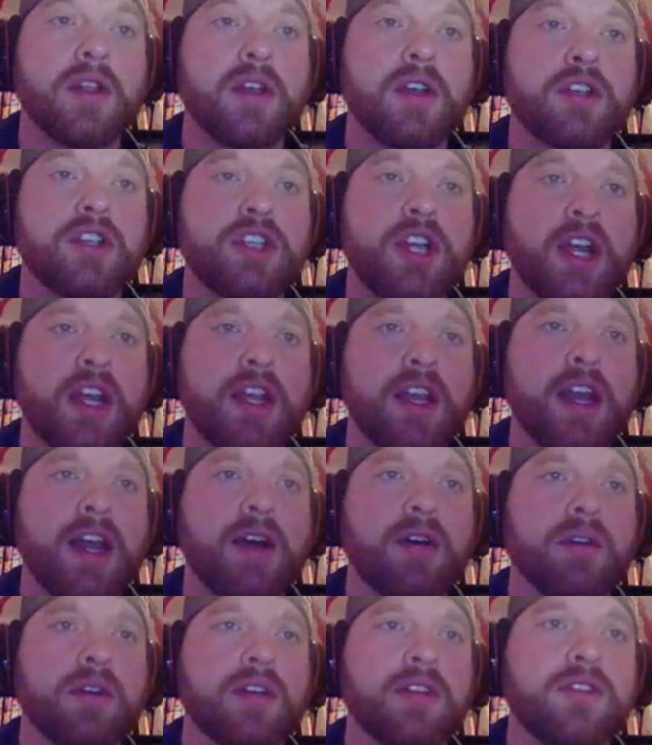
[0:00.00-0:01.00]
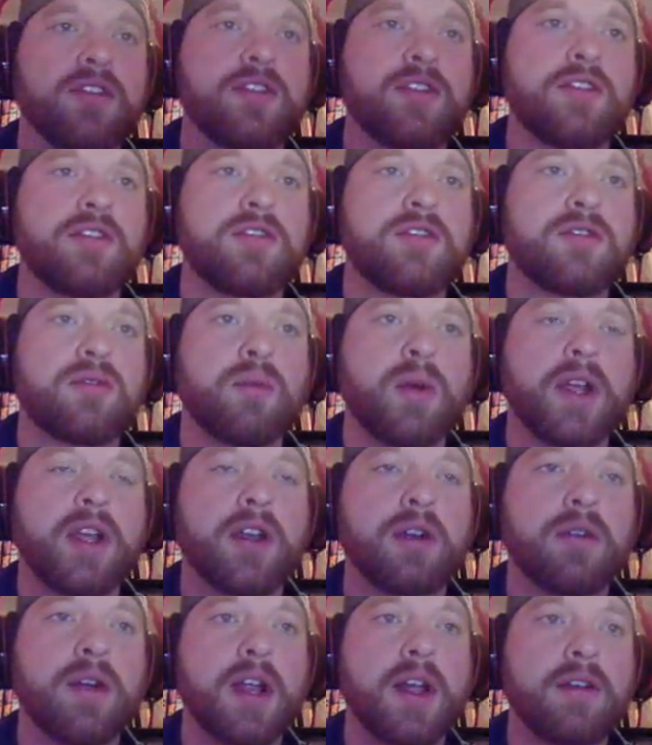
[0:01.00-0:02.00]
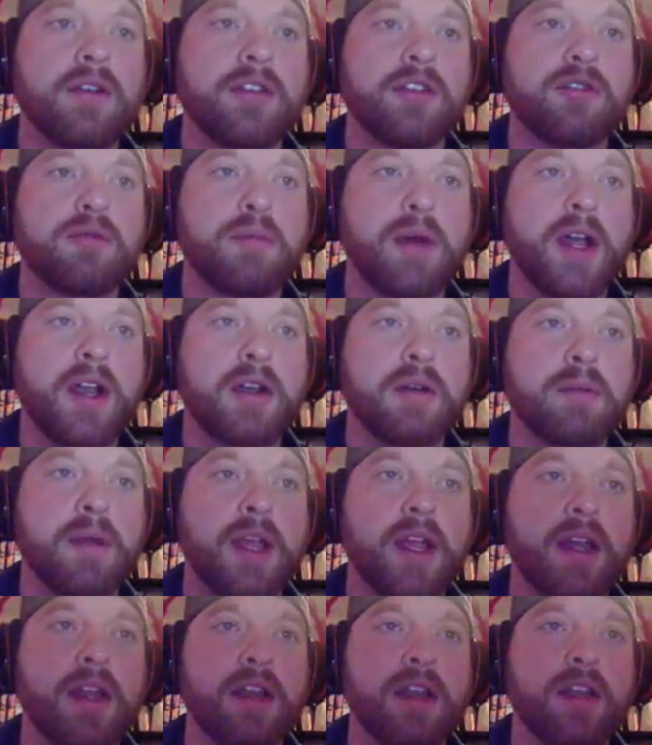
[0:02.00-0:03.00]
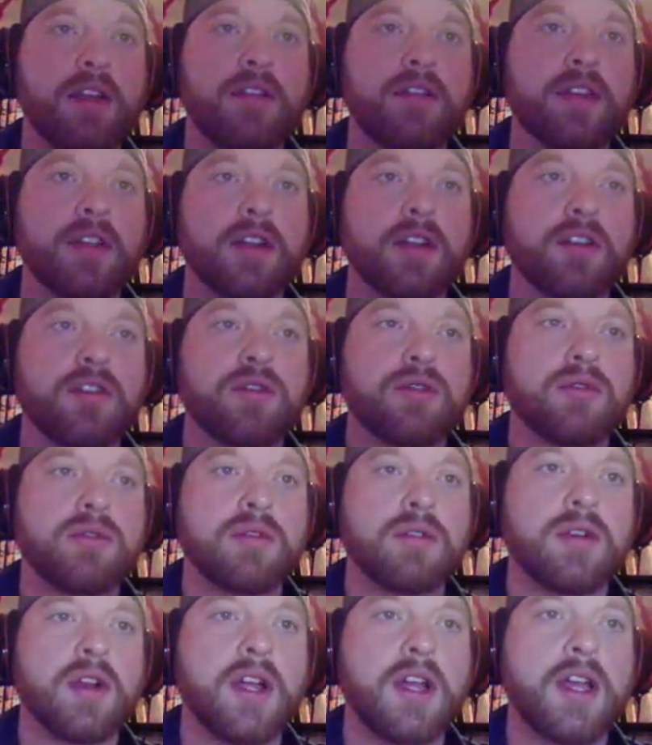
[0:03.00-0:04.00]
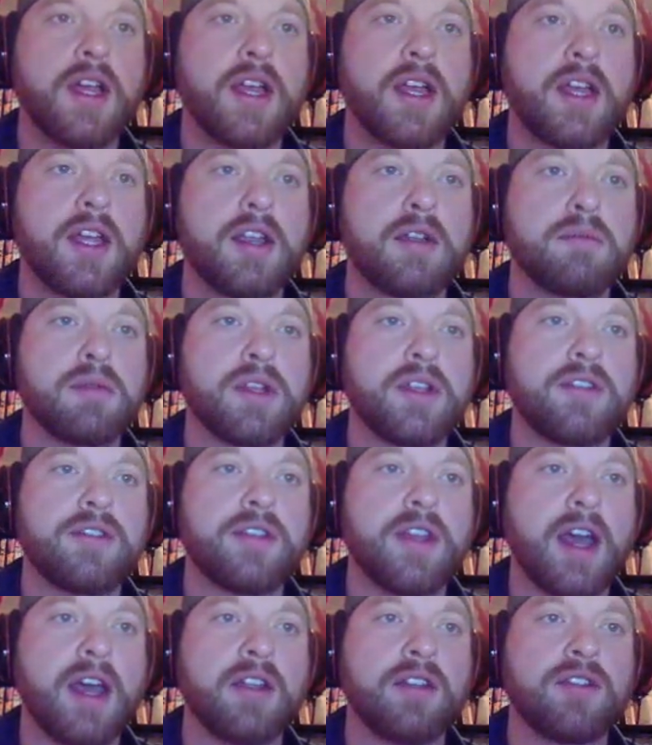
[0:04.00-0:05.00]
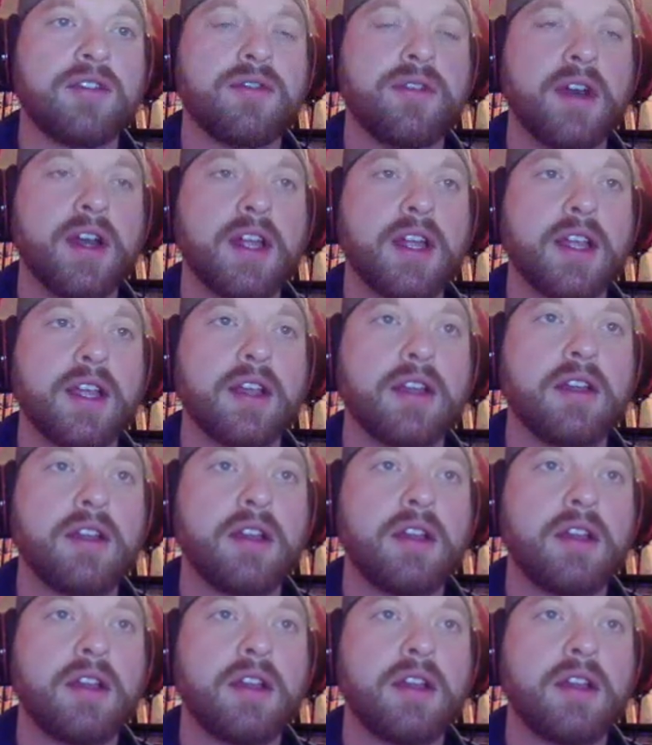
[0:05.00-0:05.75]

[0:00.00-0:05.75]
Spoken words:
check it out, because just swinging around as Spider-Man is incredibly satisfying.